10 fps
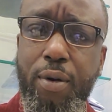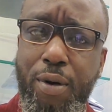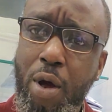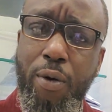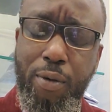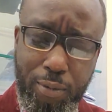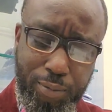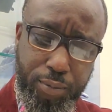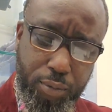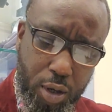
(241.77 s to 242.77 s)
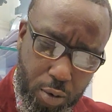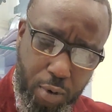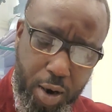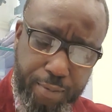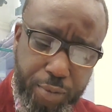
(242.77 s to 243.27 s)
No. All
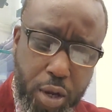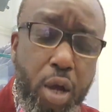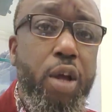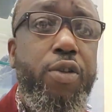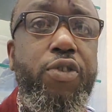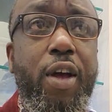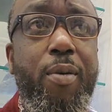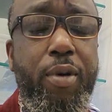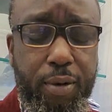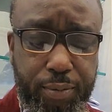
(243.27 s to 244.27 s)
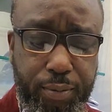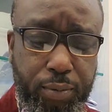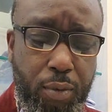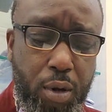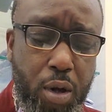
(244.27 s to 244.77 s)
right. Gentlemen,
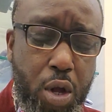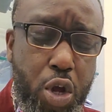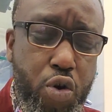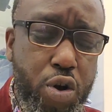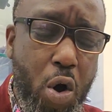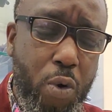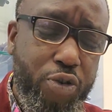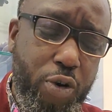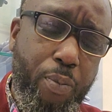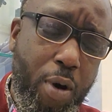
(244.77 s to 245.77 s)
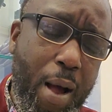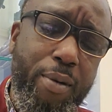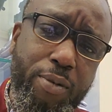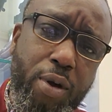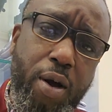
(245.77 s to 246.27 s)
you know what your
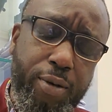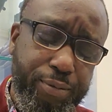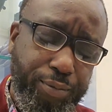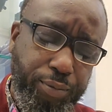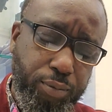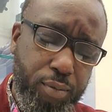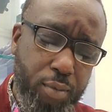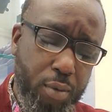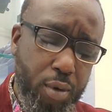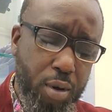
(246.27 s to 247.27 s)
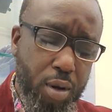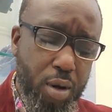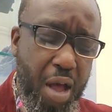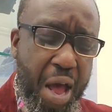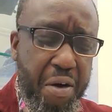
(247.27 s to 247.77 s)
problems are?
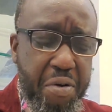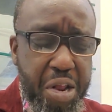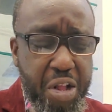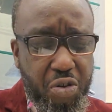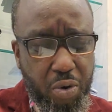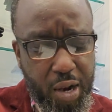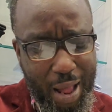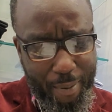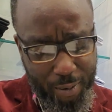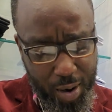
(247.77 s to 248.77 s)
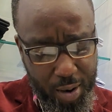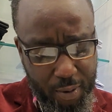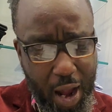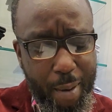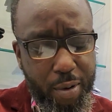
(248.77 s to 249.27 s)
I don't need to elaborate.
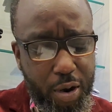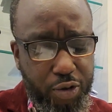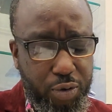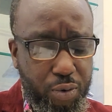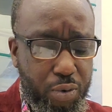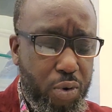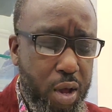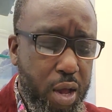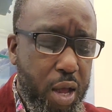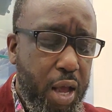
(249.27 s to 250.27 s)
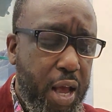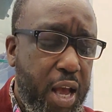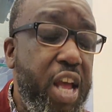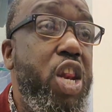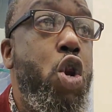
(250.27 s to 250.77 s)
I am here to
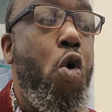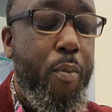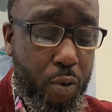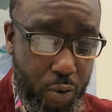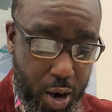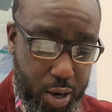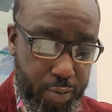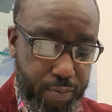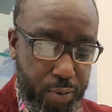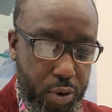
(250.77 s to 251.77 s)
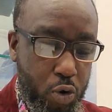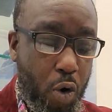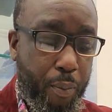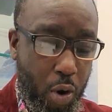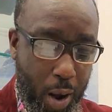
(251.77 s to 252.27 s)
enumerate
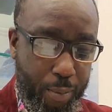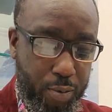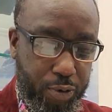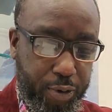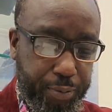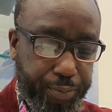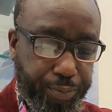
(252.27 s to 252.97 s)
your problems.